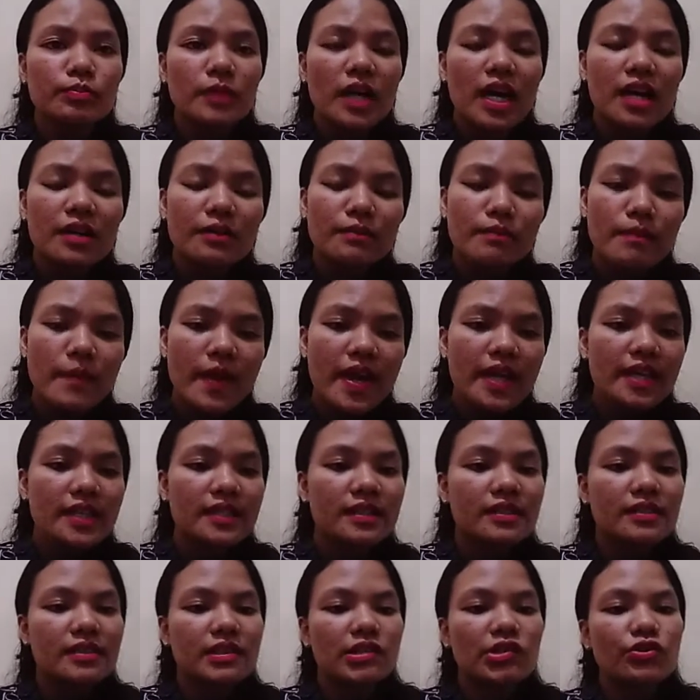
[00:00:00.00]
are made
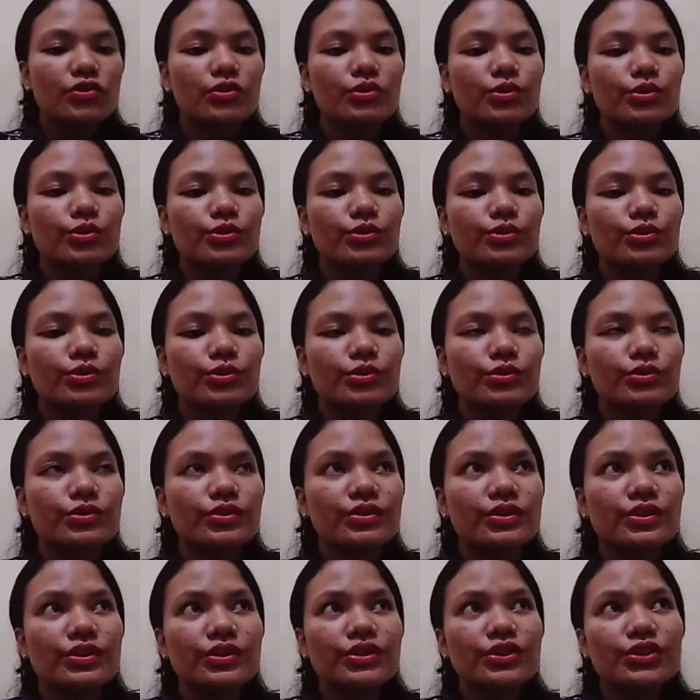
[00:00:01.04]
through
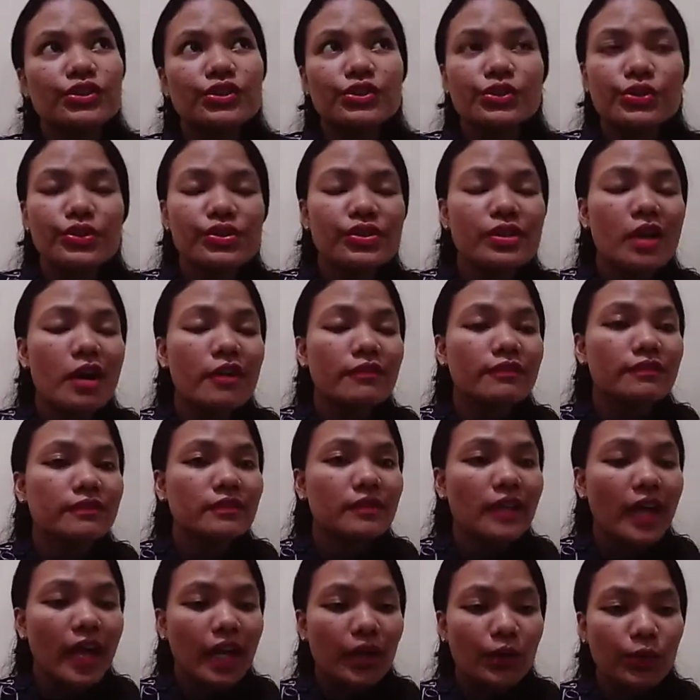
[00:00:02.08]
the use of
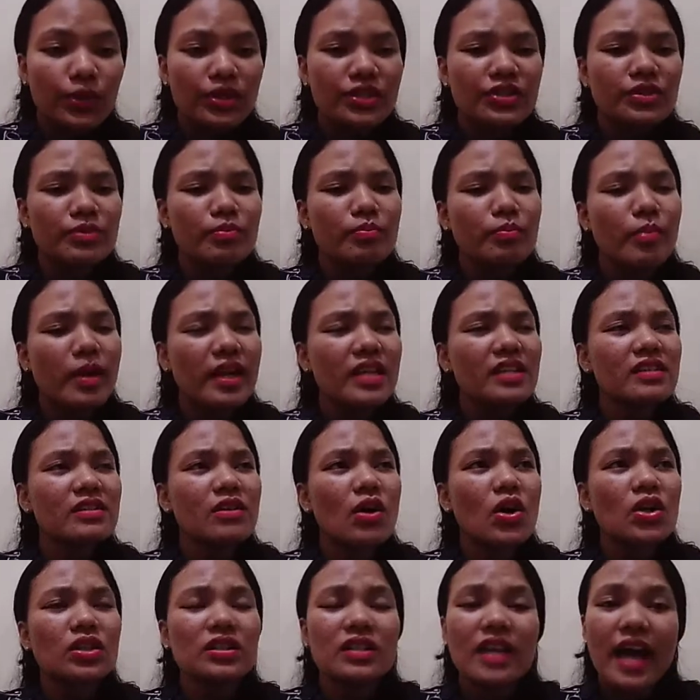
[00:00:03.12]
language based
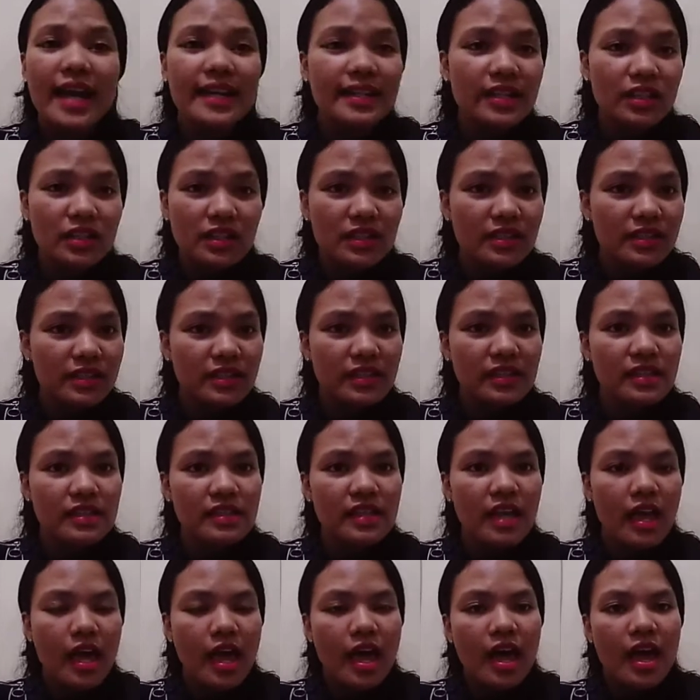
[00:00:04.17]
on the ideologies,
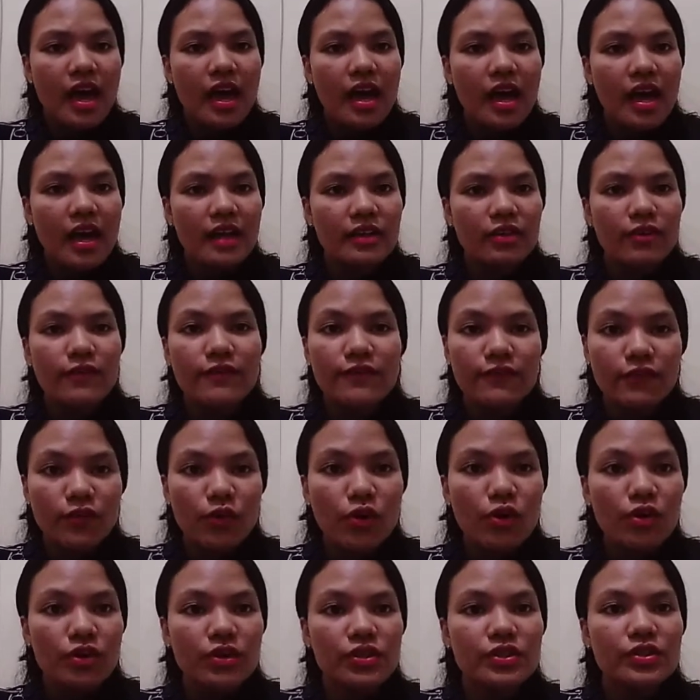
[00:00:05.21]
and of
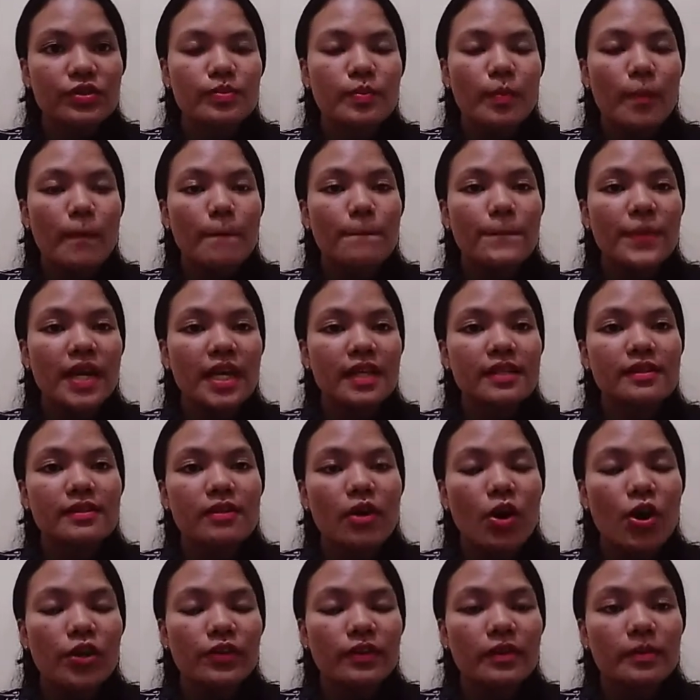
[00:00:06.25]
course based
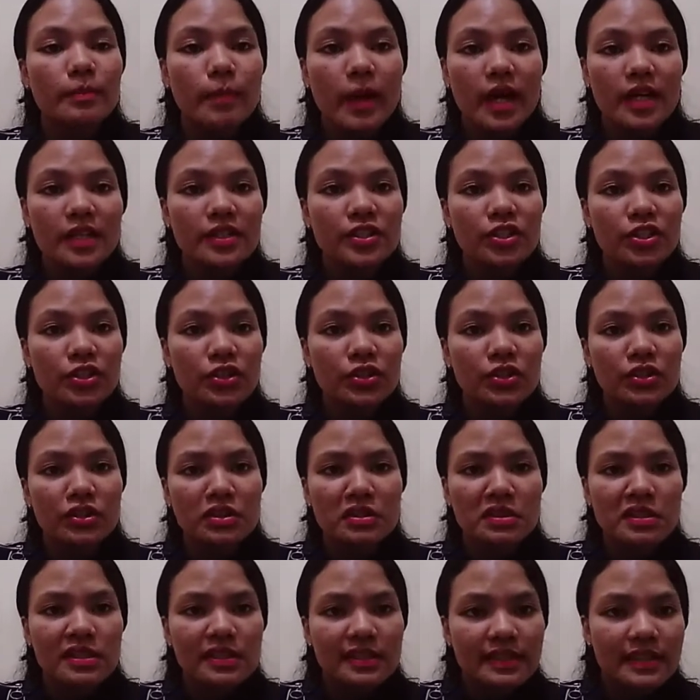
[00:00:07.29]
on the
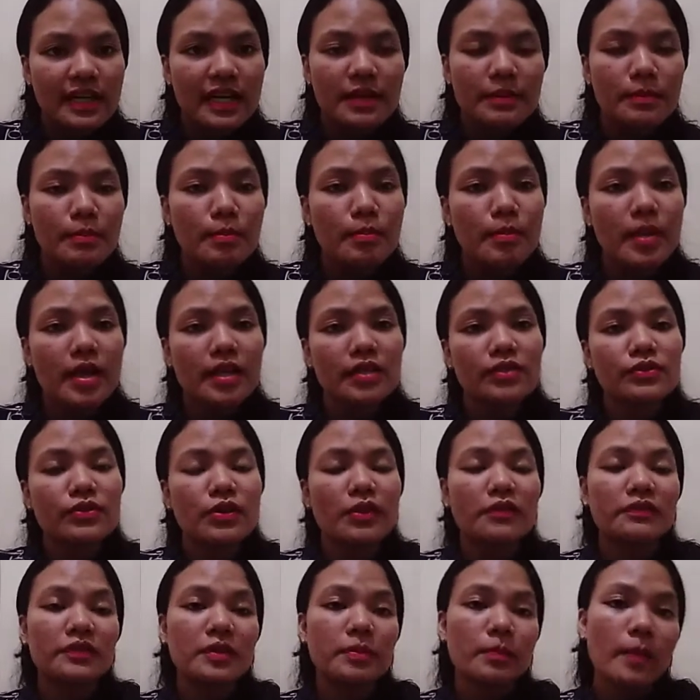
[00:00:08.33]
particular time, based
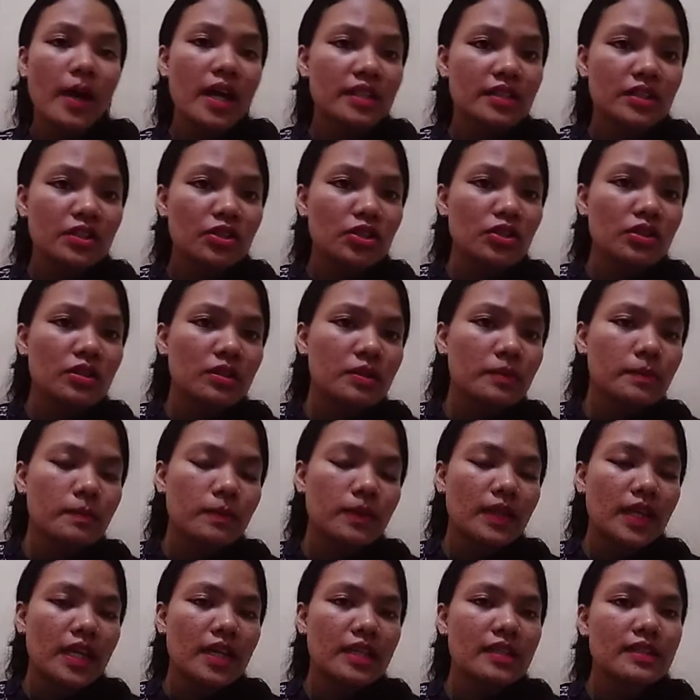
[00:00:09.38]
of a particular
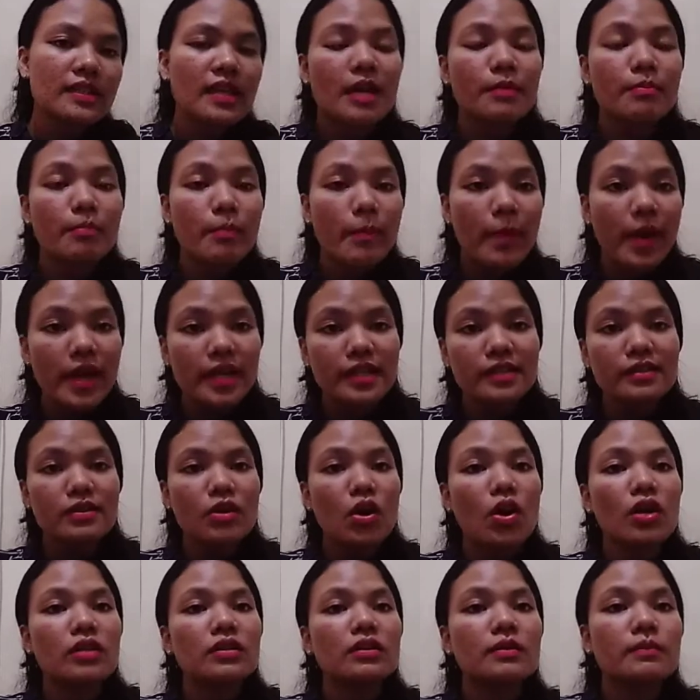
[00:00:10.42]
place, and based
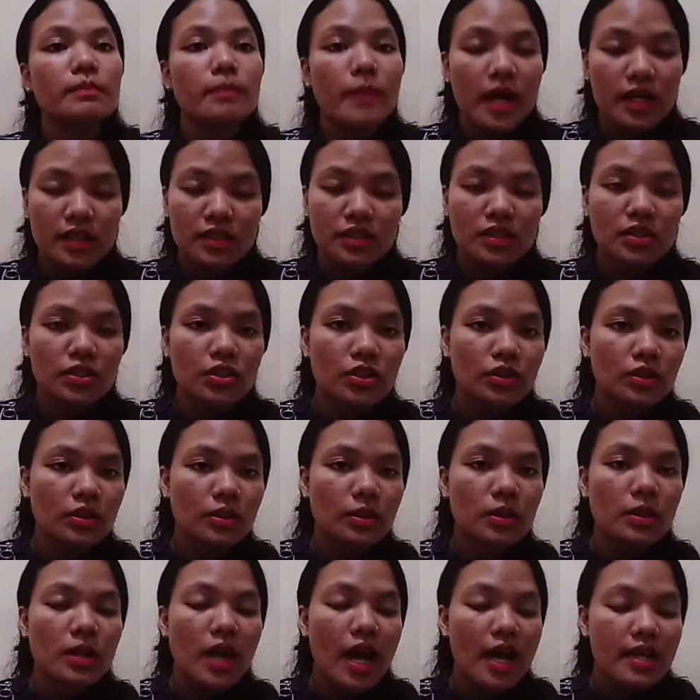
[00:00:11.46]
on a
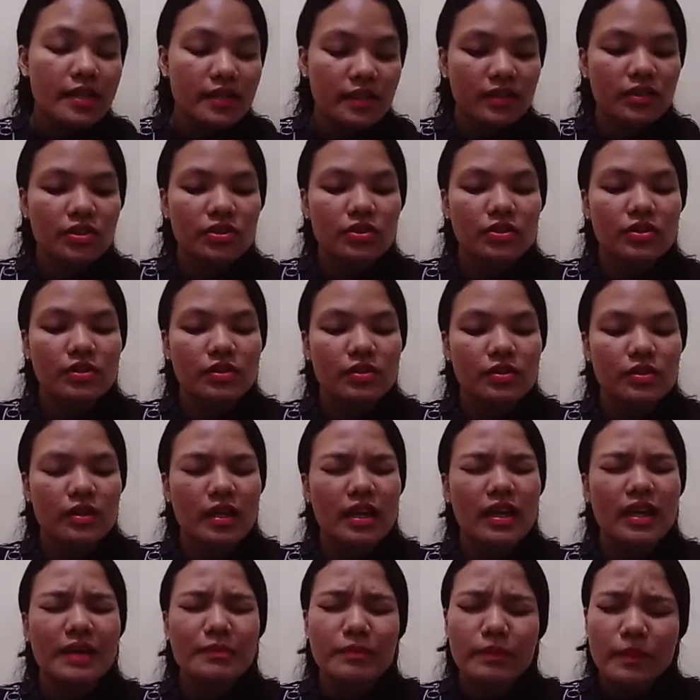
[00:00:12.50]
particular identities,
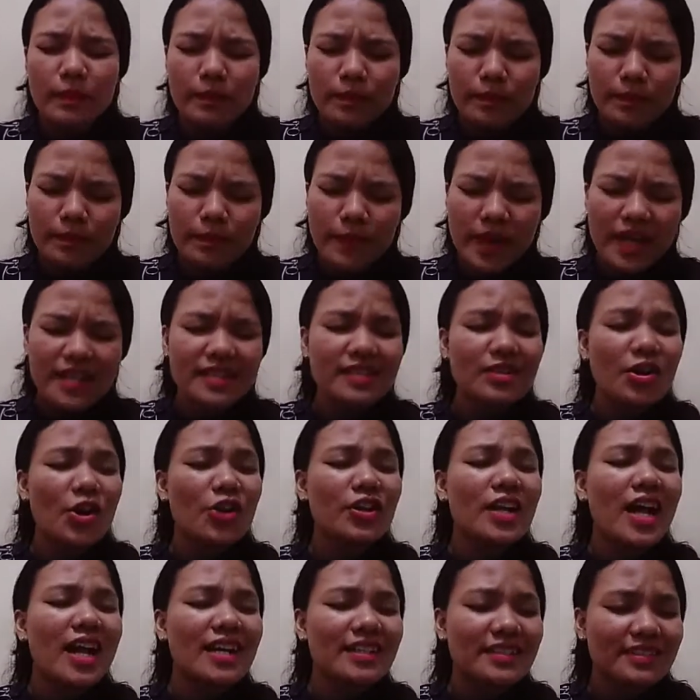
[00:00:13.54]
based on
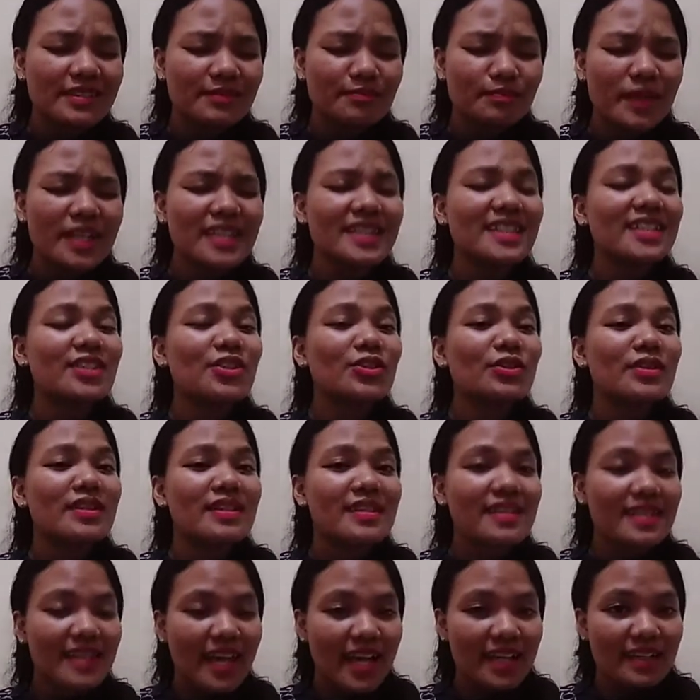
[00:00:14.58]
a particular
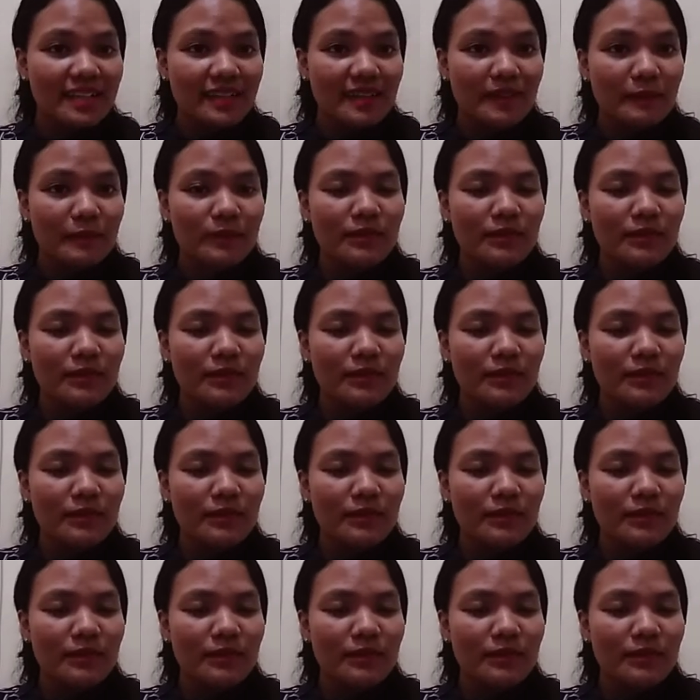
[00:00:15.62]
setting.